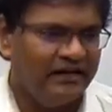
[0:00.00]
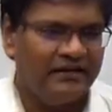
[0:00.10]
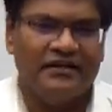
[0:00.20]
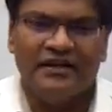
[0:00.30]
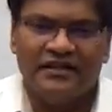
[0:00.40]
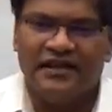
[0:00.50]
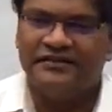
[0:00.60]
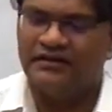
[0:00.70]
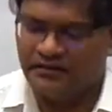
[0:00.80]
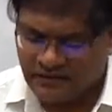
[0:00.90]
in
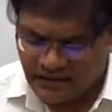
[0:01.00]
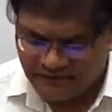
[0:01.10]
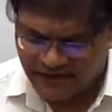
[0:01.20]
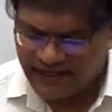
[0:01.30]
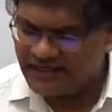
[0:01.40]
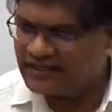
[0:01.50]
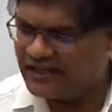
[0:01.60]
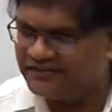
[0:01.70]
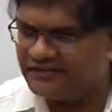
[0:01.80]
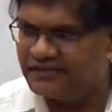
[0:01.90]
these filing
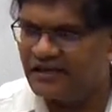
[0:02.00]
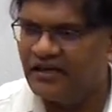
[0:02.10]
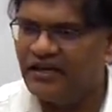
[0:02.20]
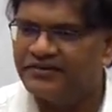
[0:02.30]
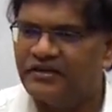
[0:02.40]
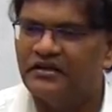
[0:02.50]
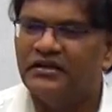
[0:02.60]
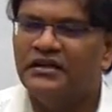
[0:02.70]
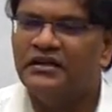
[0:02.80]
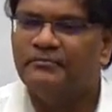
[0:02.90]
cases against
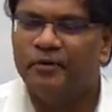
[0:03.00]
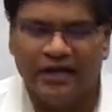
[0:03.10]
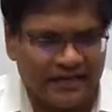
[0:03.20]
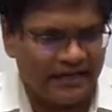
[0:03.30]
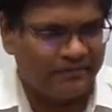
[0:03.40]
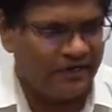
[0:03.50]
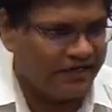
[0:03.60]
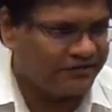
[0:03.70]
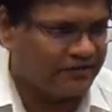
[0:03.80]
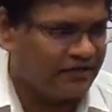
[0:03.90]
political
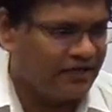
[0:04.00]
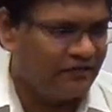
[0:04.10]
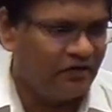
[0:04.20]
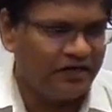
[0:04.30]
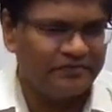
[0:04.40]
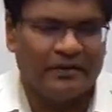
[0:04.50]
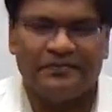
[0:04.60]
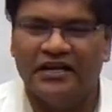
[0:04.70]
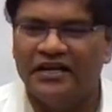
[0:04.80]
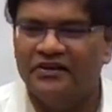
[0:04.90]
opponents in what is
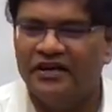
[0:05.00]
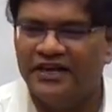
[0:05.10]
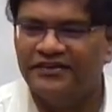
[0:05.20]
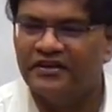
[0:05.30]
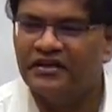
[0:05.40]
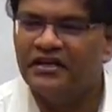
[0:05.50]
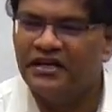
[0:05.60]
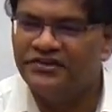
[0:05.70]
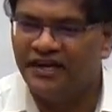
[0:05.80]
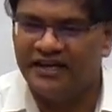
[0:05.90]
popularly known as
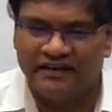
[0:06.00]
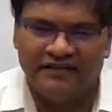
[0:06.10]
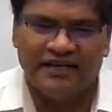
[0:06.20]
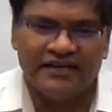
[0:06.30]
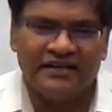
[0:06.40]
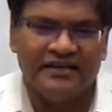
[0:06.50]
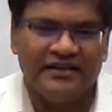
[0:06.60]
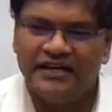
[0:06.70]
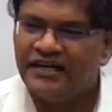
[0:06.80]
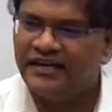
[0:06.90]
Jain Hawala
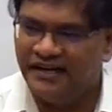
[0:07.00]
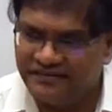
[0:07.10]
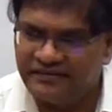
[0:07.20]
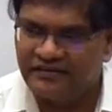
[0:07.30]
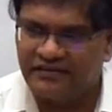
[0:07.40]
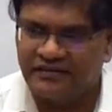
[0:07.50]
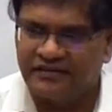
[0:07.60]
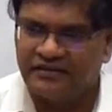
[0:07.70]
case.